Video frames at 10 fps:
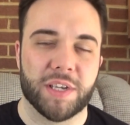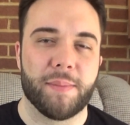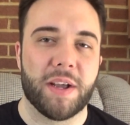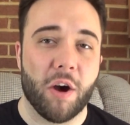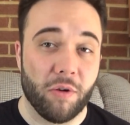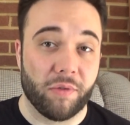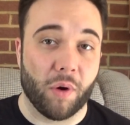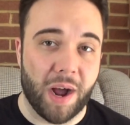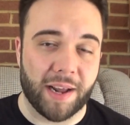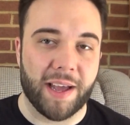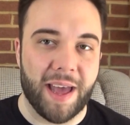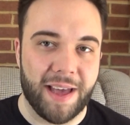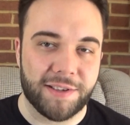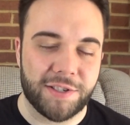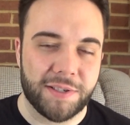was going to be Code Veronica
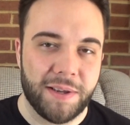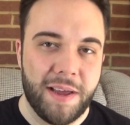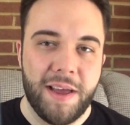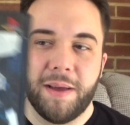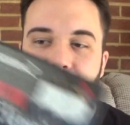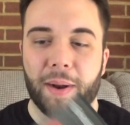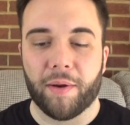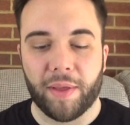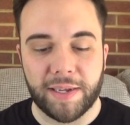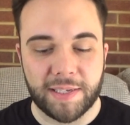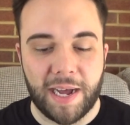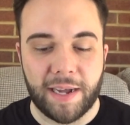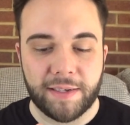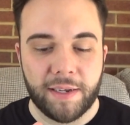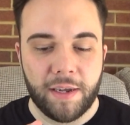X. Apparently it's
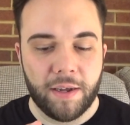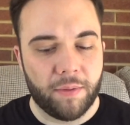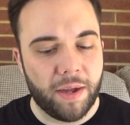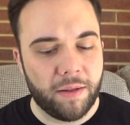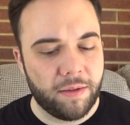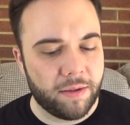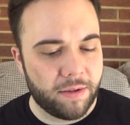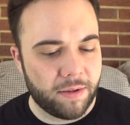not. Well,